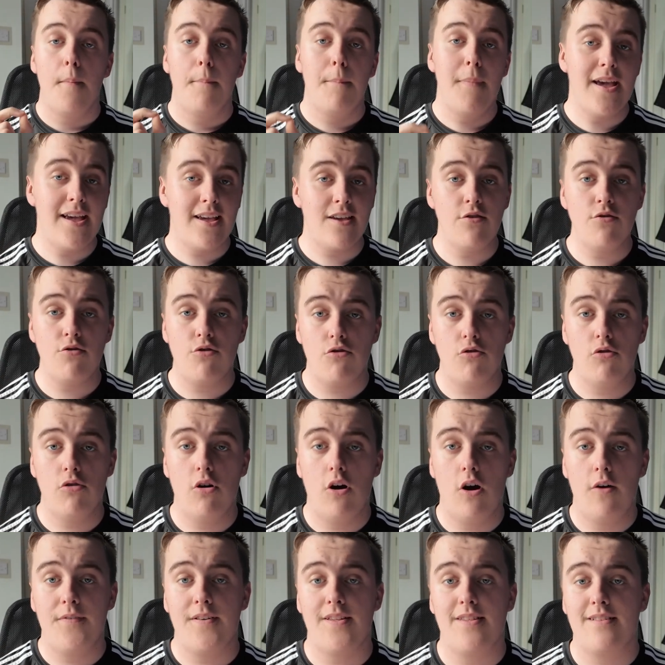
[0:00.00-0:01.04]
Making
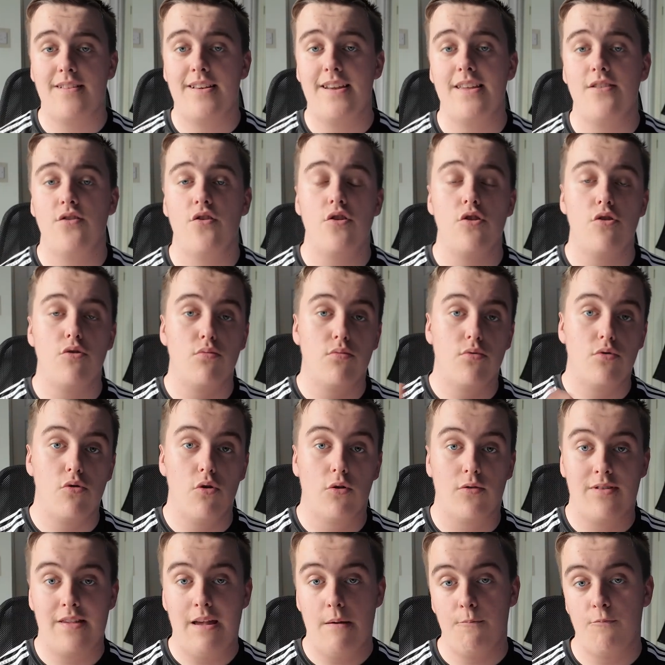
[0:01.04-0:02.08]
sure obviously that
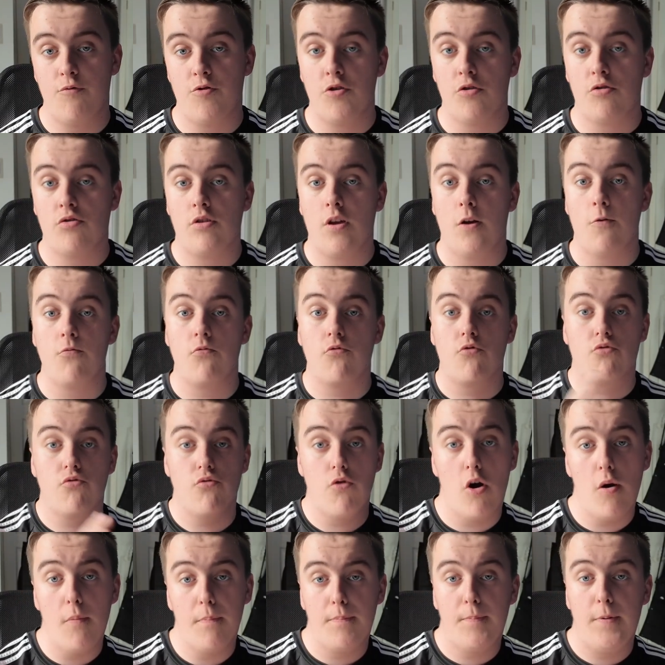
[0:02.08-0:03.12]
your temperatures don't
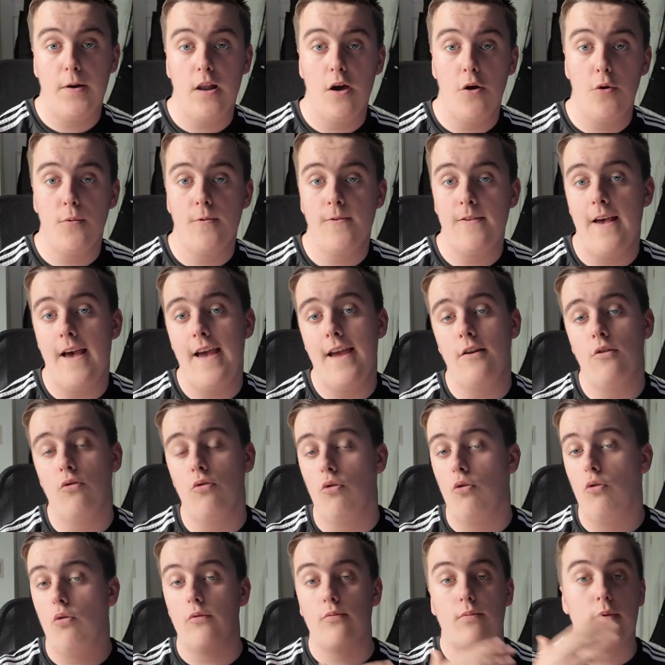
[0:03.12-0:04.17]
drop below 10
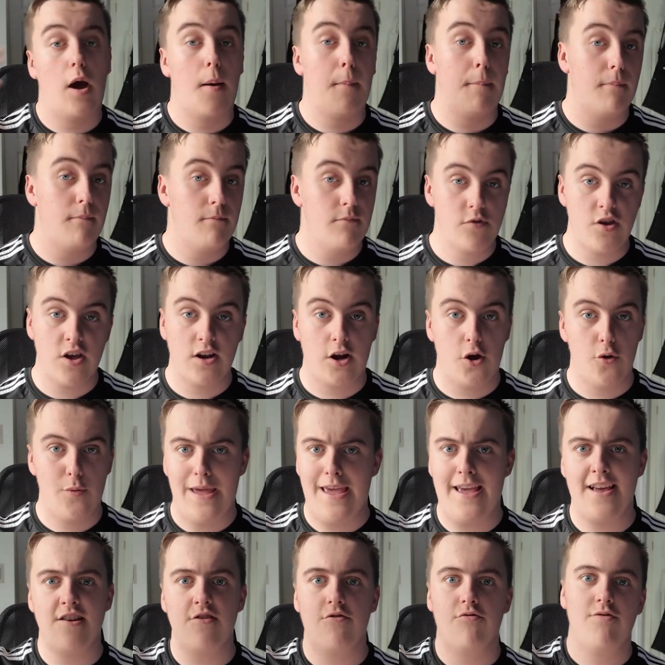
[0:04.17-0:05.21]
or
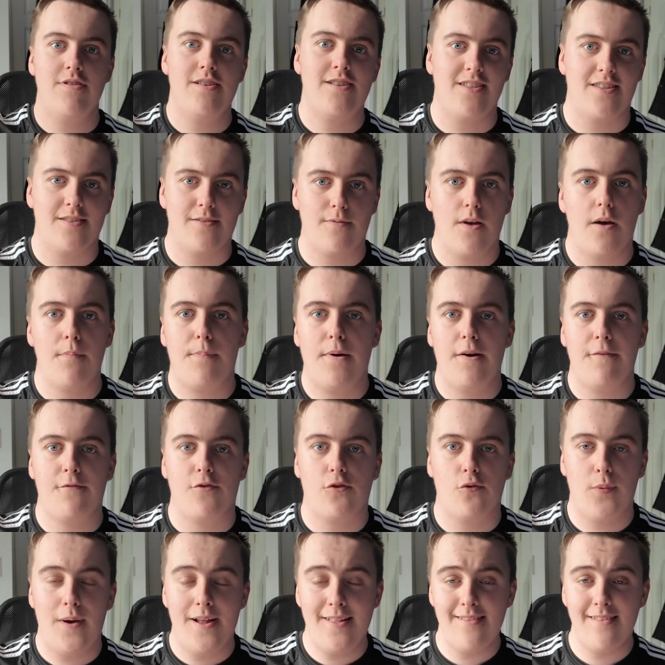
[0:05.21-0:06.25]
increase
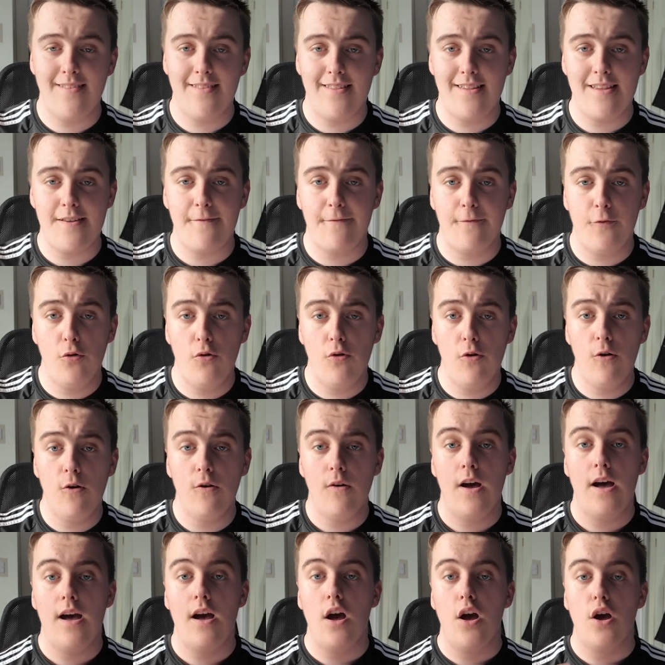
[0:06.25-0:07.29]
above 24,
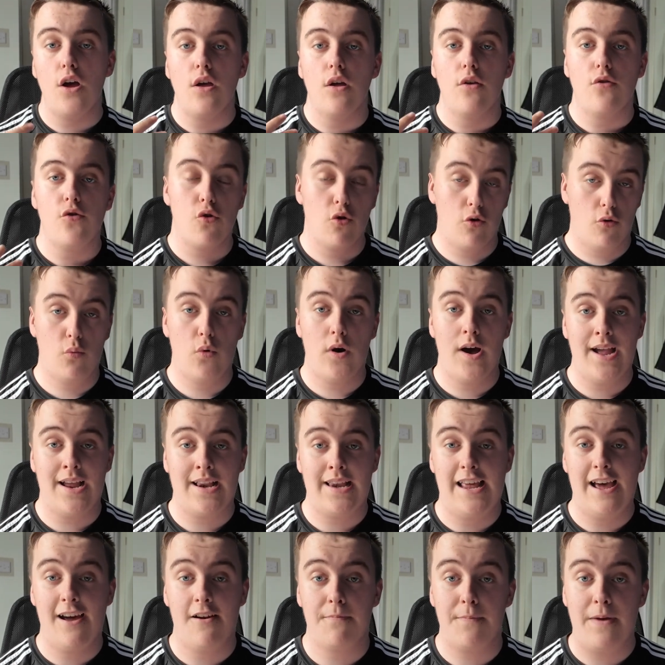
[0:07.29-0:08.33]
your white
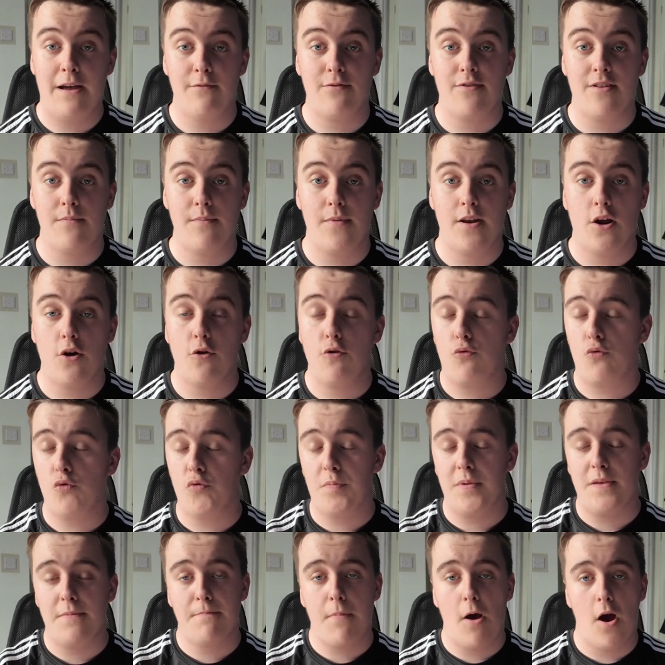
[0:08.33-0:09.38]
cloud mountain minnows will
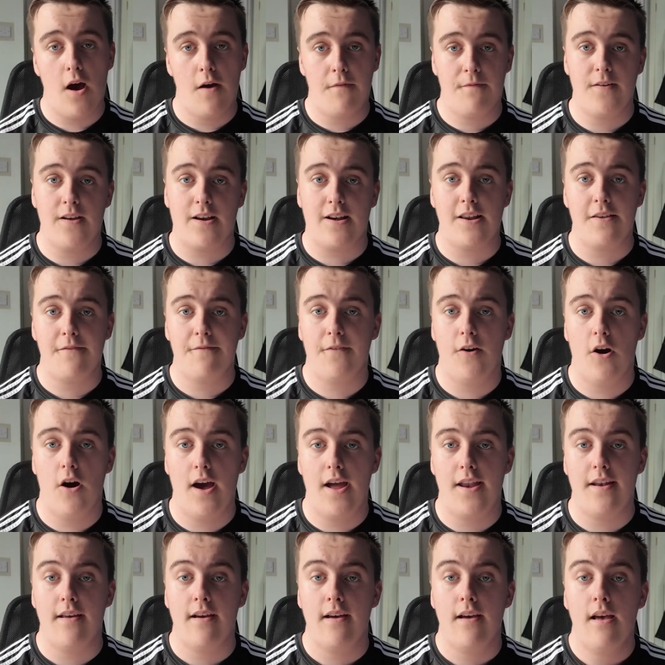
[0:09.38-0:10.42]
be perfectly
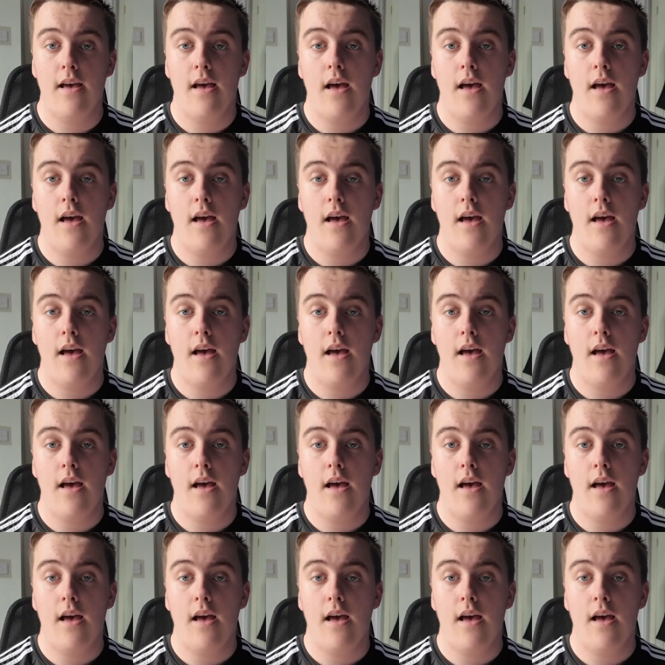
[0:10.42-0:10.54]
fine.